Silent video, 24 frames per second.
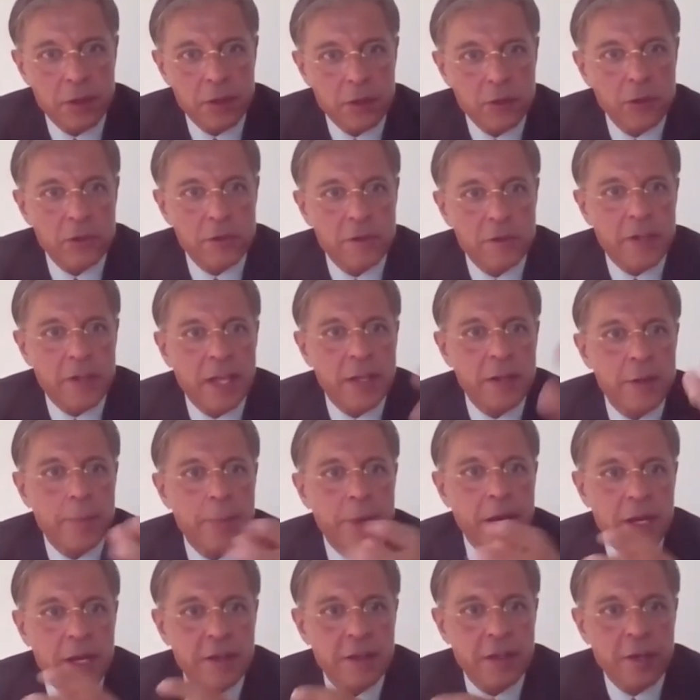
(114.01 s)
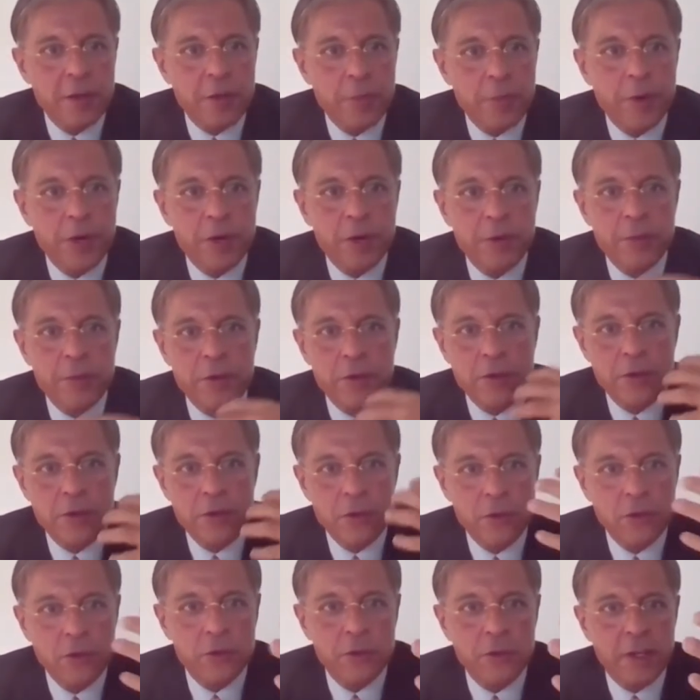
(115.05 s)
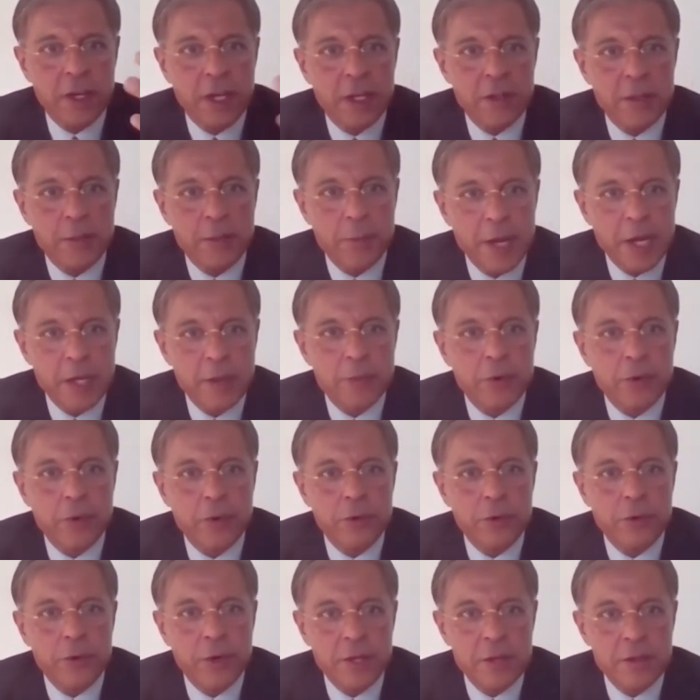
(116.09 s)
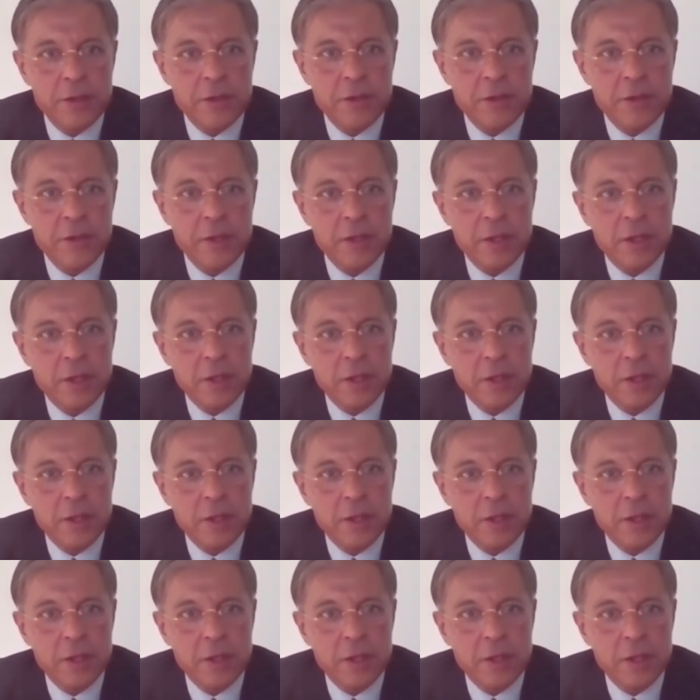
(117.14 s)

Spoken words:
the good and the bad experiments, the good and the bad progress